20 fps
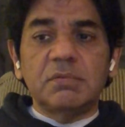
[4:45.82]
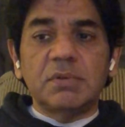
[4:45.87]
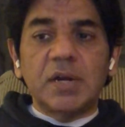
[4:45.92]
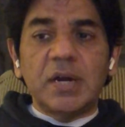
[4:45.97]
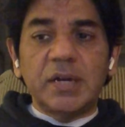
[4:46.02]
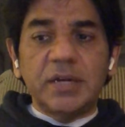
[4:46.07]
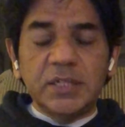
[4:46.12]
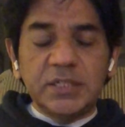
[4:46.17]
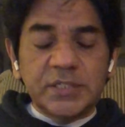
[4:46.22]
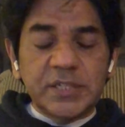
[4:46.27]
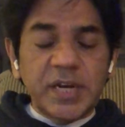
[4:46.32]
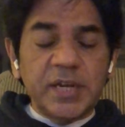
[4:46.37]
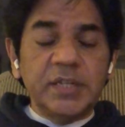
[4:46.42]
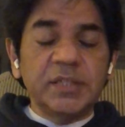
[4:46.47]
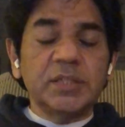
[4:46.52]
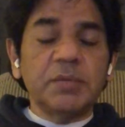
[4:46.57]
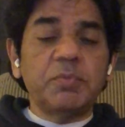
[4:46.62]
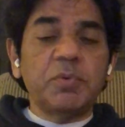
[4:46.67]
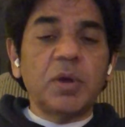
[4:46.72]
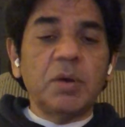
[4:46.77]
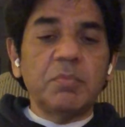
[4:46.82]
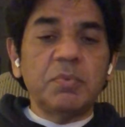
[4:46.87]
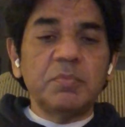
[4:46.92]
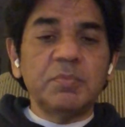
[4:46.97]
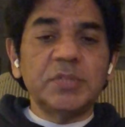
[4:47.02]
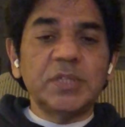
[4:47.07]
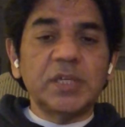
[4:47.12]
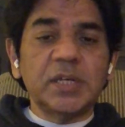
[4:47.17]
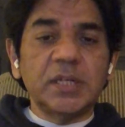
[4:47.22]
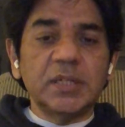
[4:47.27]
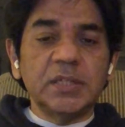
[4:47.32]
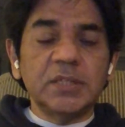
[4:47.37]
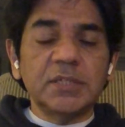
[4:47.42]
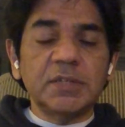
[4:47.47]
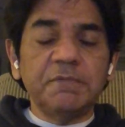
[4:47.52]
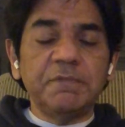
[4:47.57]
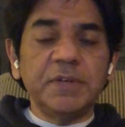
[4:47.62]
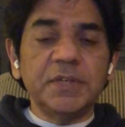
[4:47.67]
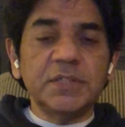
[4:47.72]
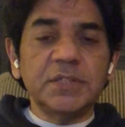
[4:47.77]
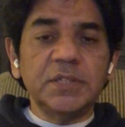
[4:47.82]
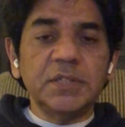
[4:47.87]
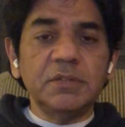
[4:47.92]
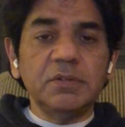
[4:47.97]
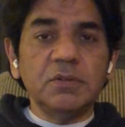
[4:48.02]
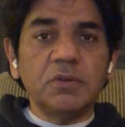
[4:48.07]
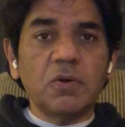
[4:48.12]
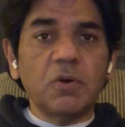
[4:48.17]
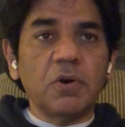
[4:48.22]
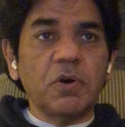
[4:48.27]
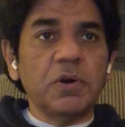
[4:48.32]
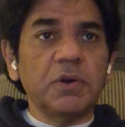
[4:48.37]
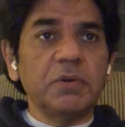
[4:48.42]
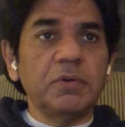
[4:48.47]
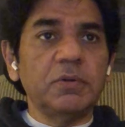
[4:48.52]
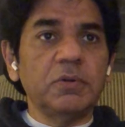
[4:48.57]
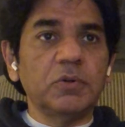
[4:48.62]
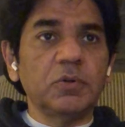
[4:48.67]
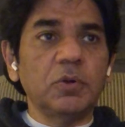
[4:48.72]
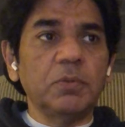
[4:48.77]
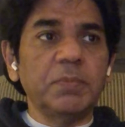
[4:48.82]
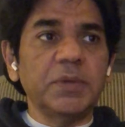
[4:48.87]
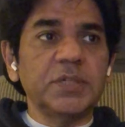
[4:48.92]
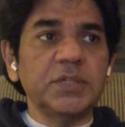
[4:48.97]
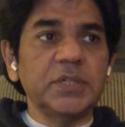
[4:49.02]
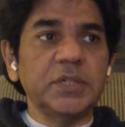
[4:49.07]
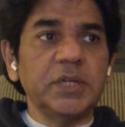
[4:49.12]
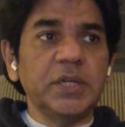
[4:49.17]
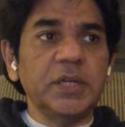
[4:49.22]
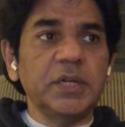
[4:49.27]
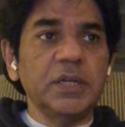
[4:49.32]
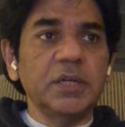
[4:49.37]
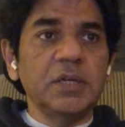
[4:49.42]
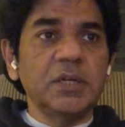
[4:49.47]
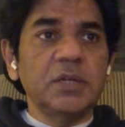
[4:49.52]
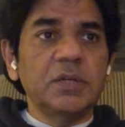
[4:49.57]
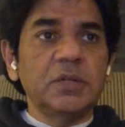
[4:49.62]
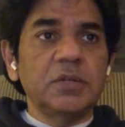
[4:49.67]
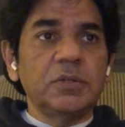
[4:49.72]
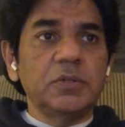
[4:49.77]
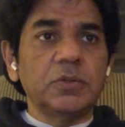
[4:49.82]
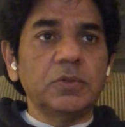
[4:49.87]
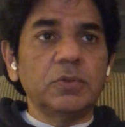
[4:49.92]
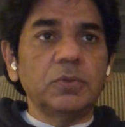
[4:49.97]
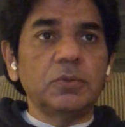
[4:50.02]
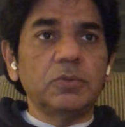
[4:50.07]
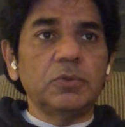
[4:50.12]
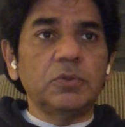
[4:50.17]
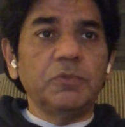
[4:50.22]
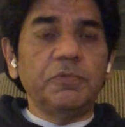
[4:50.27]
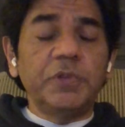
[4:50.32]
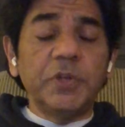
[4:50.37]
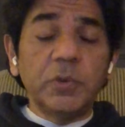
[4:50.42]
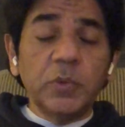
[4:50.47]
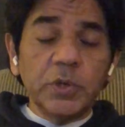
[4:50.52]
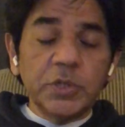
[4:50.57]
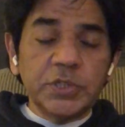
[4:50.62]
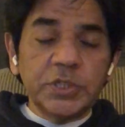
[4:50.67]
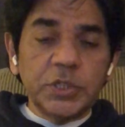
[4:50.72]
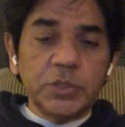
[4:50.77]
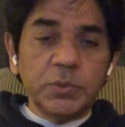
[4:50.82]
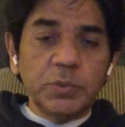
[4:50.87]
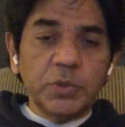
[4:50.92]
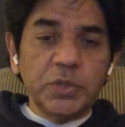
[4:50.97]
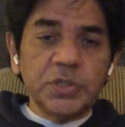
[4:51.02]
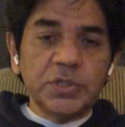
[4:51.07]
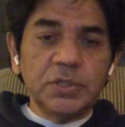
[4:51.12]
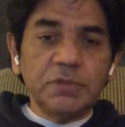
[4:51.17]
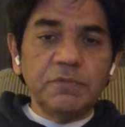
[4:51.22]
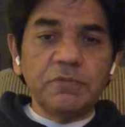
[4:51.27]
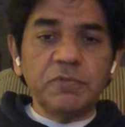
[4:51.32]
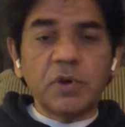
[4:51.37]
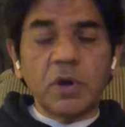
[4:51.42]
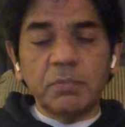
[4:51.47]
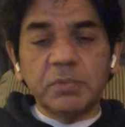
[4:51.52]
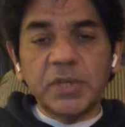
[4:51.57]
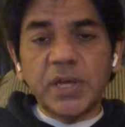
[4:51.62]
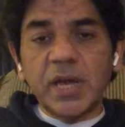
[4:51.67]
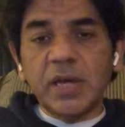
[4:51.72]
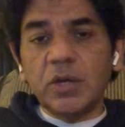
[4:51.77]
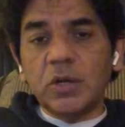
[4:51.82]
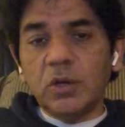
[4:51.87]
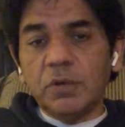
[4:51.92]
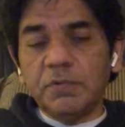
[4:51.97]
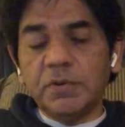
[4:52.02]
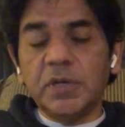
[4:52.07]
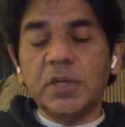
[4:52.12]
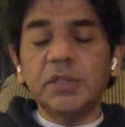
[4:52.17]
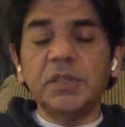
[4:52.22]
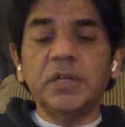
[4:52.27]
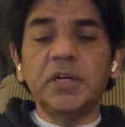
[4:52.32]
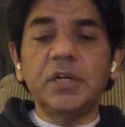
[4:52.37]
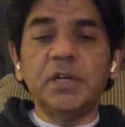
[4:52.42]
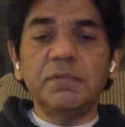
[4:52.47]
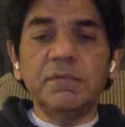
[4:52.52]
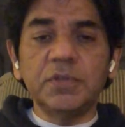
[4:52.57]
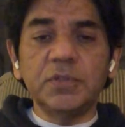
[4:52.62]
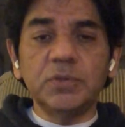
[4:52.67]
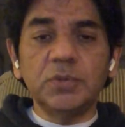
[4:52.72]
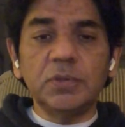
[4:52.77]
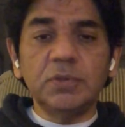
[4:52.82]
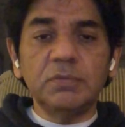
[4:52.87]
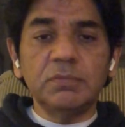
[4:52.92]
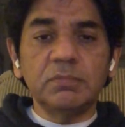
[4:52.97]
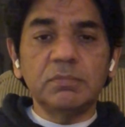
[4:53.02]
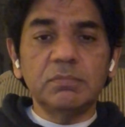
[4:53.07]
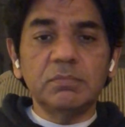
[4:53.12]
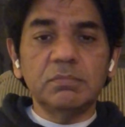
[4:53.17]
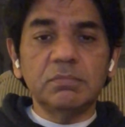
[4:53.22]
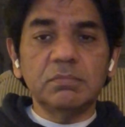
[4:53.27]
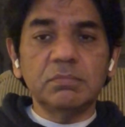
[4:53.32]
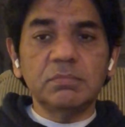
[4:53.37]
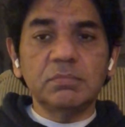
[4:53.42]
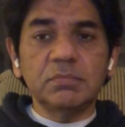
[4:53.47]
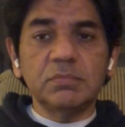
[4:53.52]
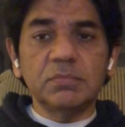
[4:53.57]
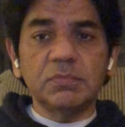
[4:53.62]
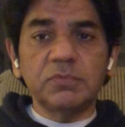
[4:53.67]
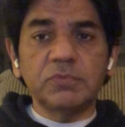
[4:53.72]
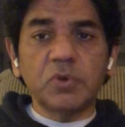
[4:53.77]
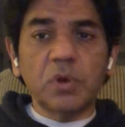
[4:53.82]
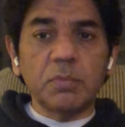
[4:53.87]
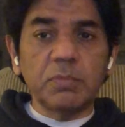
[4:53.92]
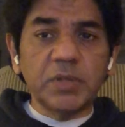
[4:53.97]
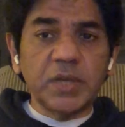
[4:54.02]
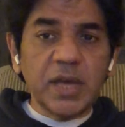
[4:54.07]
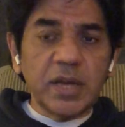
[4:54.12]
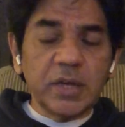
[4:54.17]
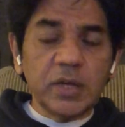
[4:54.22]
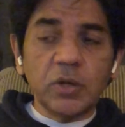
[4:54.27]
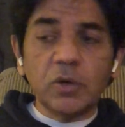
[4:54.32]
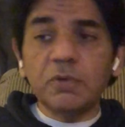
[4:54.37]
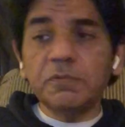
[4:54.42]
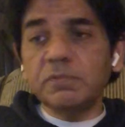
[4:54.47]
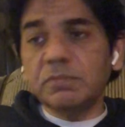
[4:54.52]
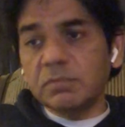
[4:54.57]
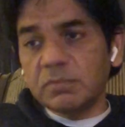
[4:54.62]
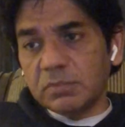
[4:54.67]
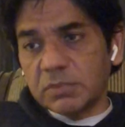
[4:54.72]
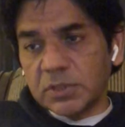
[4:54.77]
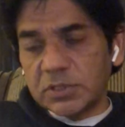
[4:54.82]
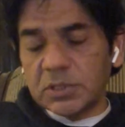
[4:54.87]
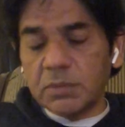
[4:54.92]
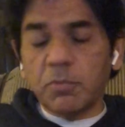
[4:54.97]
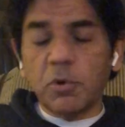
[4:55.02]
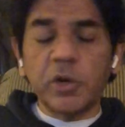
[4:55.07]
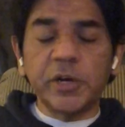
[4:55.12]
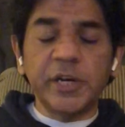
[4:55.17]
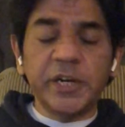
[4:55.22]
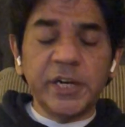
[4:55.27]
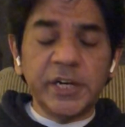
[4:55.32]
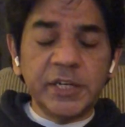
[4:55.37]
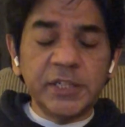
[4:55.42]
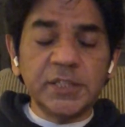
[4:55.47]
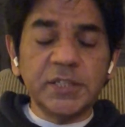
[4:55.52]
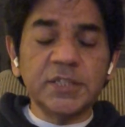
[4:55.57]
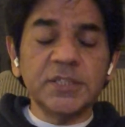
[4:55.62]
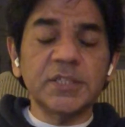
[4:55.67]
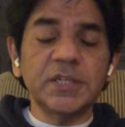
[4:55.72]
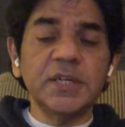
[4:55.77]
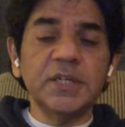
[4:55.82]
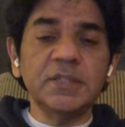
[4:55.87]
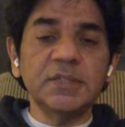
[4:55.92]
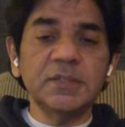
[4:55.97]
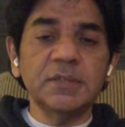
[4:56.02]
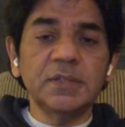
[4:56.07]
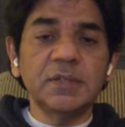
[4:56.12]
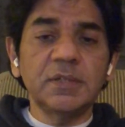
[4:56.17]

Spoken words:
understanding the problems that others are facing, or basically to view a situation from the angle of another individual, from the angle of the subordinate in this case,